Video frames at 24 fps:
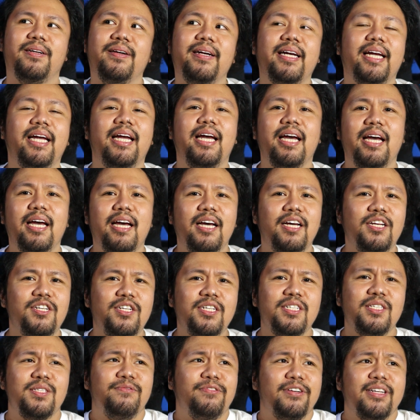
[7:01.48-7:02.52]
degree
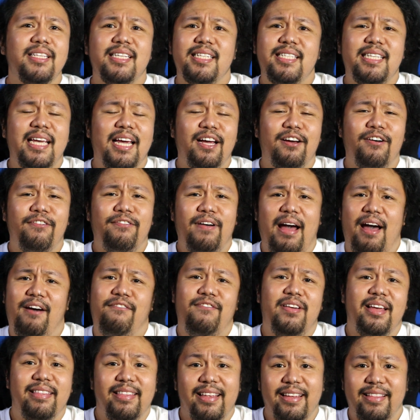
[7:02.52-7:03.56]
just for the sake of
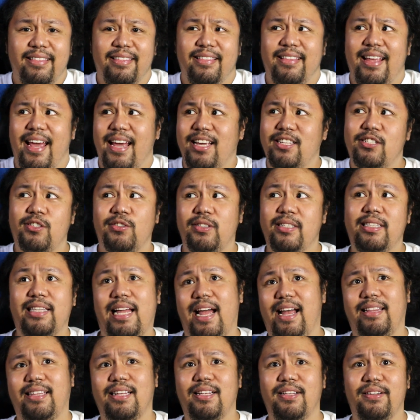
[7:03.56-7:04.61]
having that extra
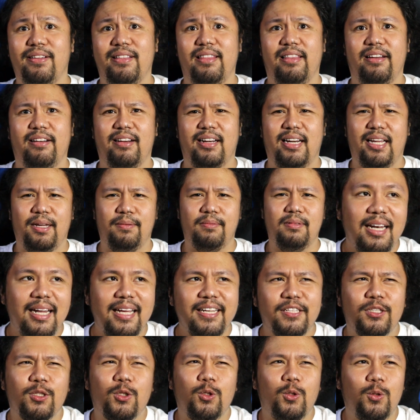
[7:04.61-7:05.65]
title on their name.
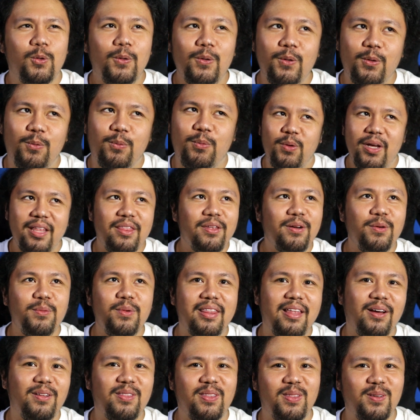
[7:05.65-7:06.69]
Like, dude, with or
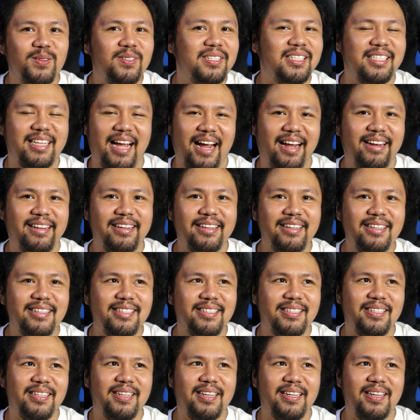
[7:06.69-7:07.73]
without those
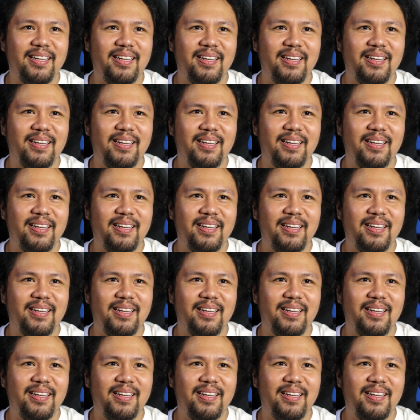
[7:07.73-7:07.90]
titles,